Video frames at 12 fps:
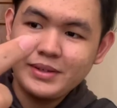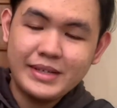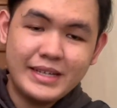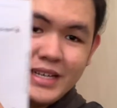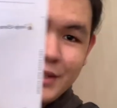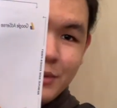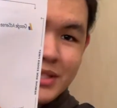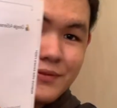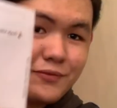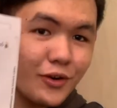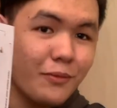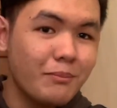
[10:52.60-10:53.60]
It was
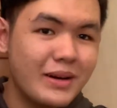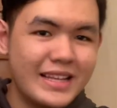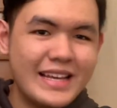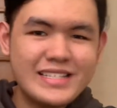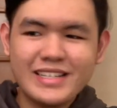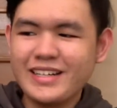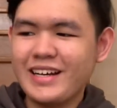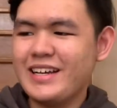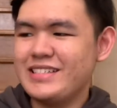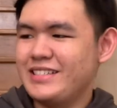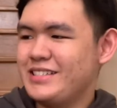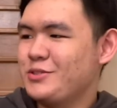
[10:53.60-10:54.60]
from Malaysia
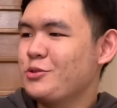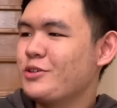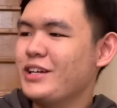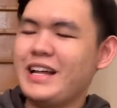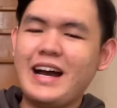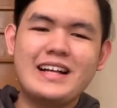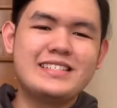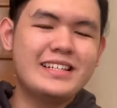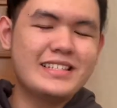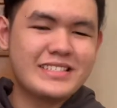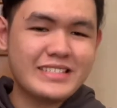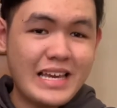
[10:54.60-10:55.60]
guys, this Google
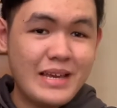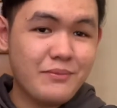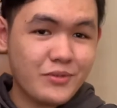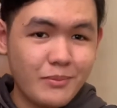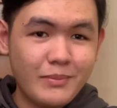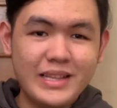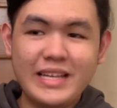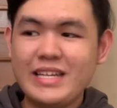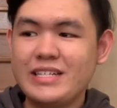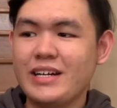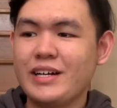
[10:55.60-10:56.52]
AdSense came from Malaysia.